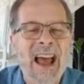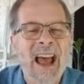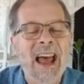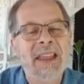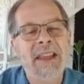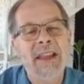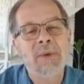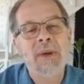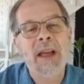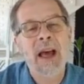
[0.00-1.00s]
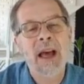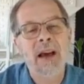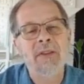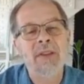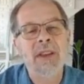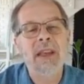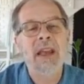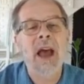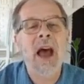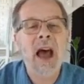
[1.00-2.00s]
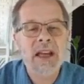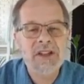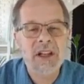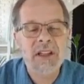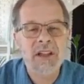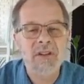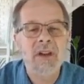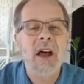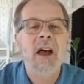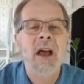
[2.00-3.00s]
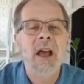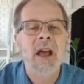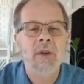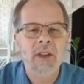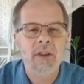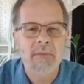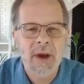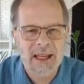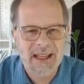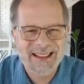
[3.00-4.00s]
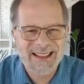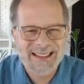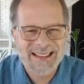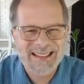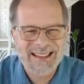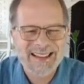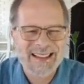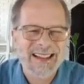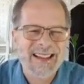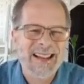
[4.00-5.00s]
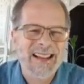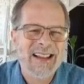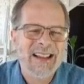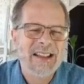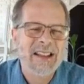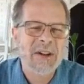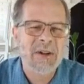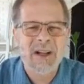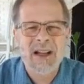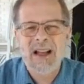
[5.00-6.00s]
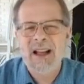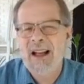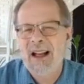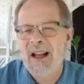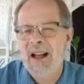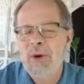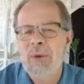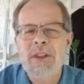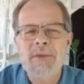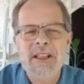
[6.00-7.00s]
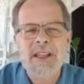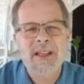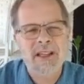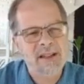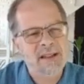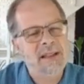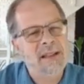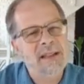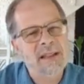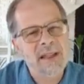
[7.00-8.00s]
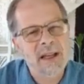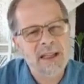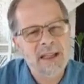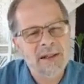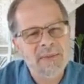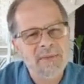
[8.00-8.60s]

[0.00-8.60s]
and then we have the adjective arithmetic. So, arithmetic is the study,